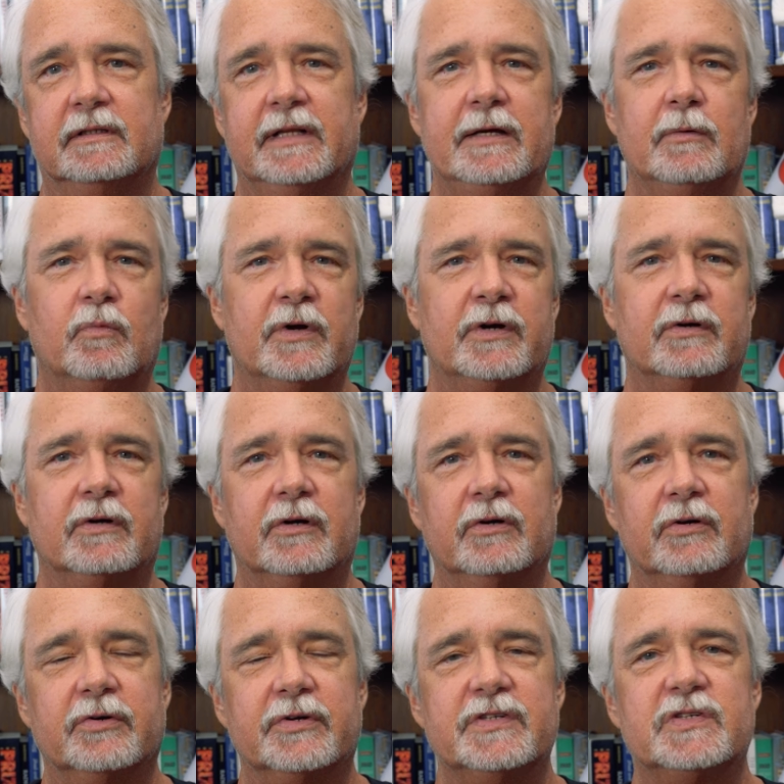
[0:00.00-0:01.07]
late winter,
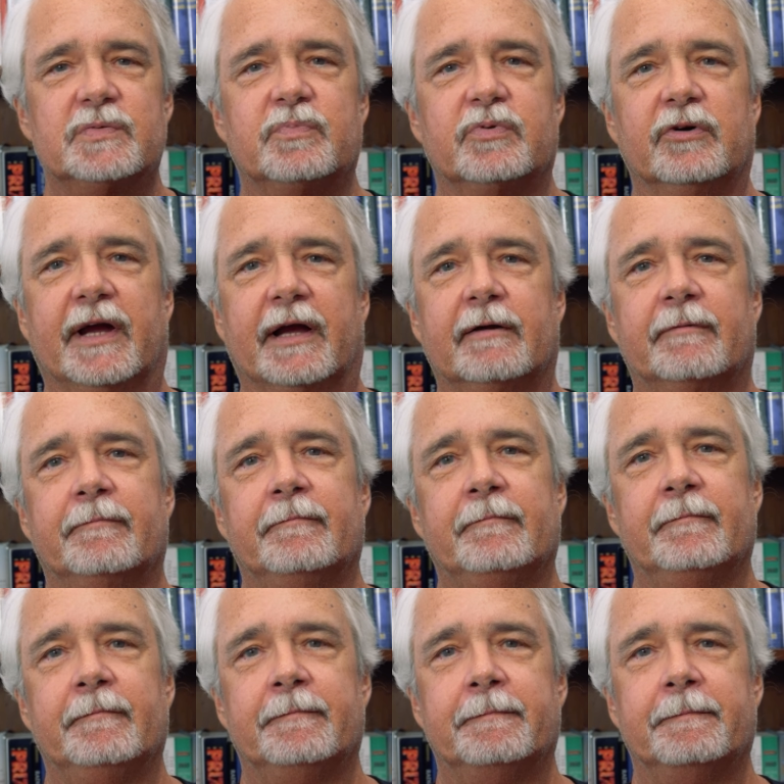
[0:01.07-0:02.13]
early spring,
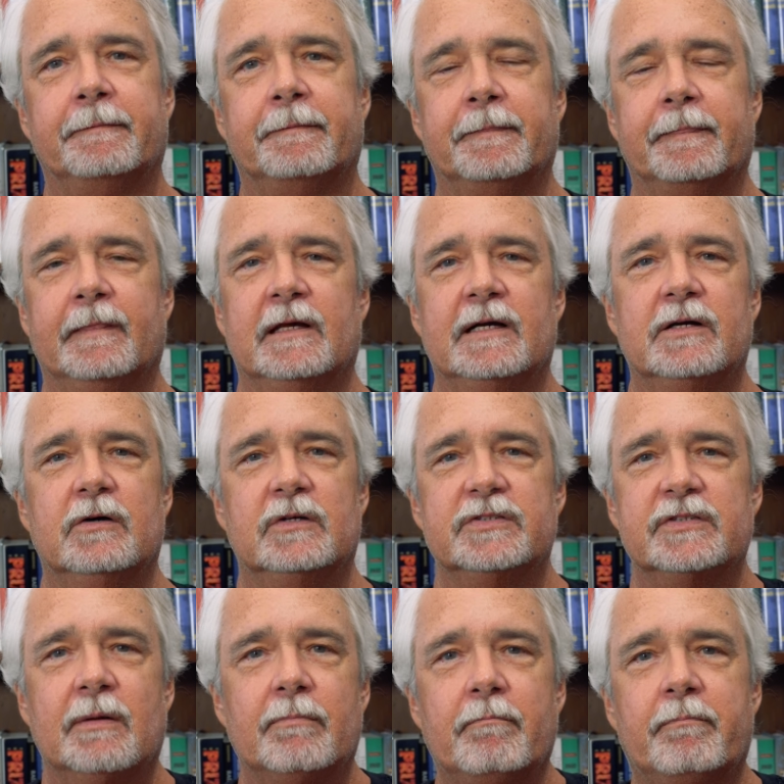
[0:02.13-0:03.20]

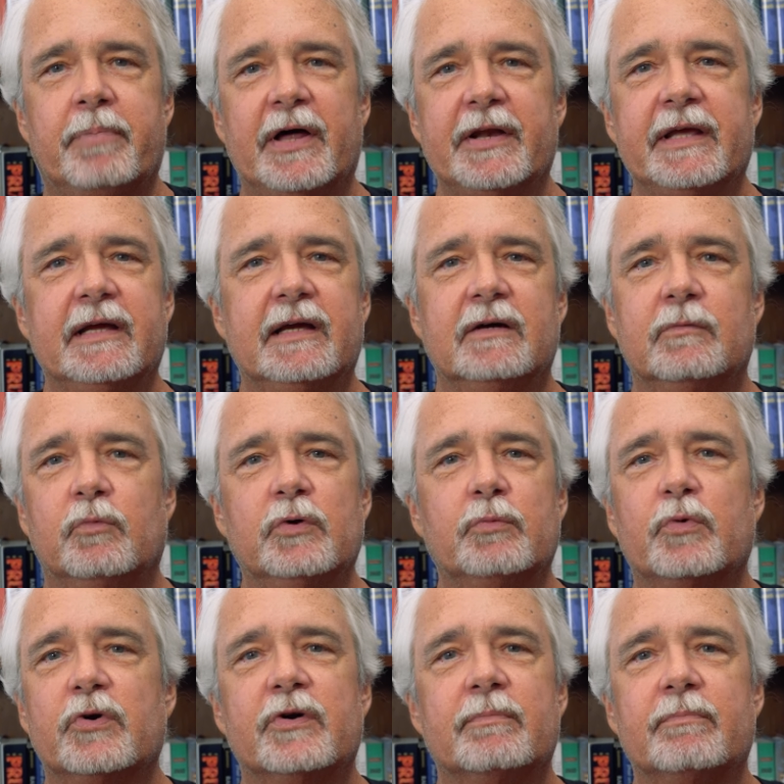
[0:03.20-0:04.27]
some budding
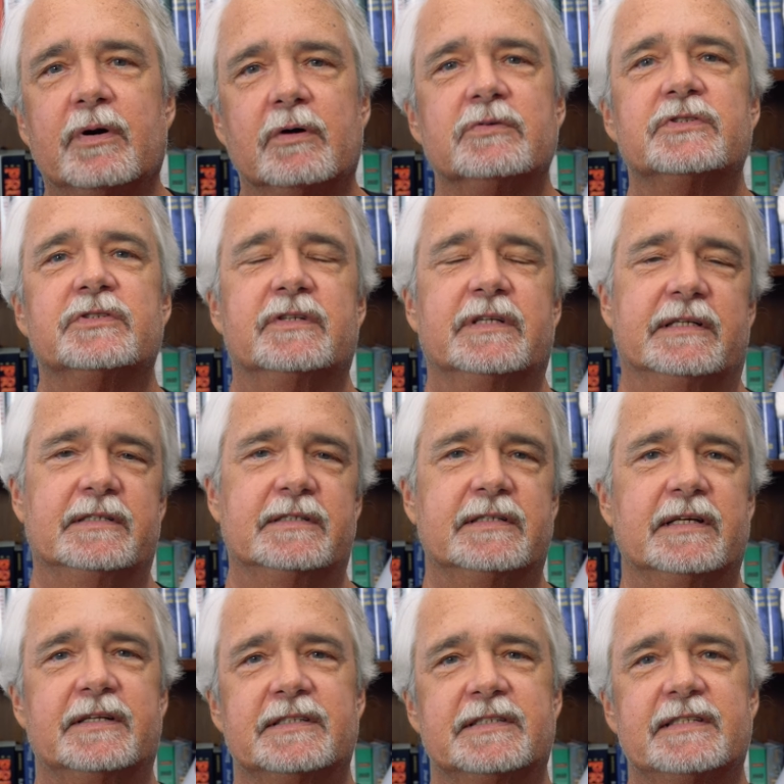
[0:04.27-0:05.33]
Woodward and Bernsteins
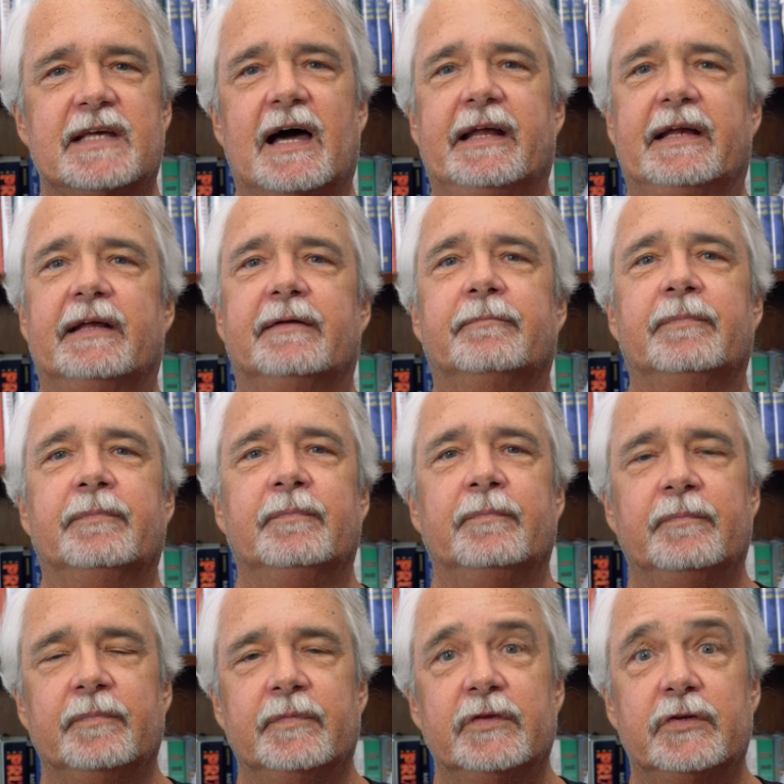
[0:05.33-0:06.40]
had decided
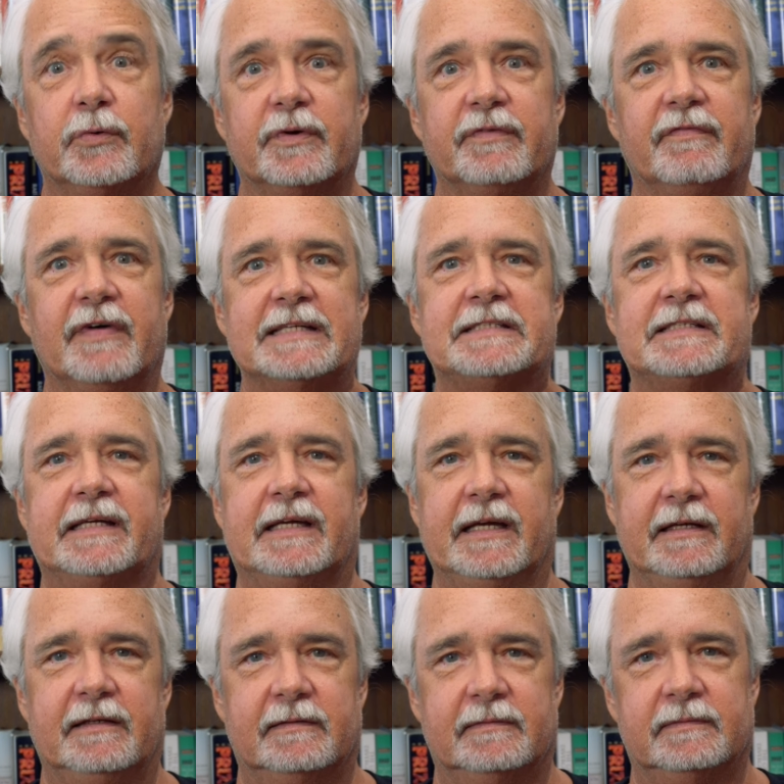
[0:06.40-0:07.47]
to
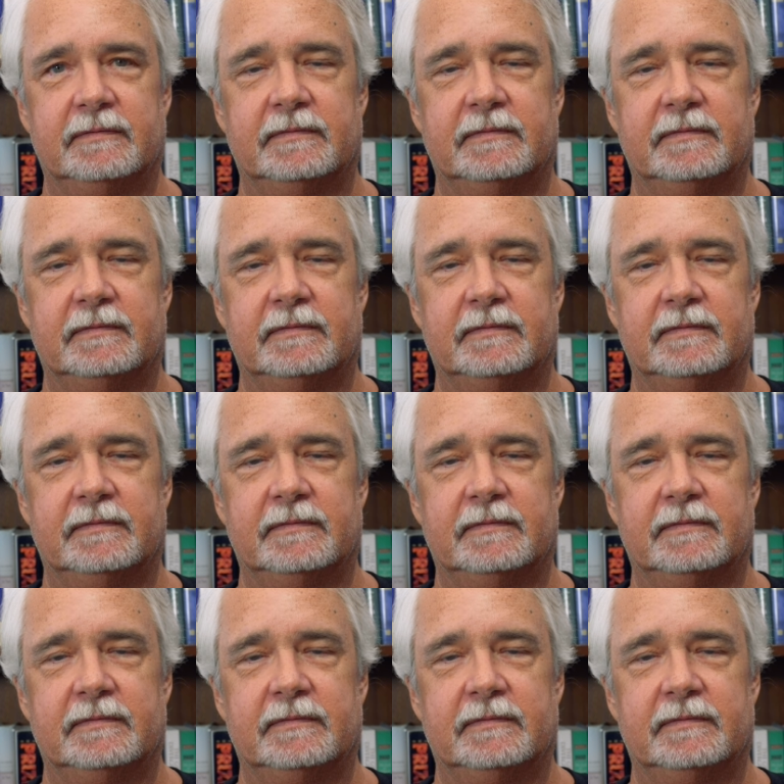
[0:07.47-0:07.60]
investigate.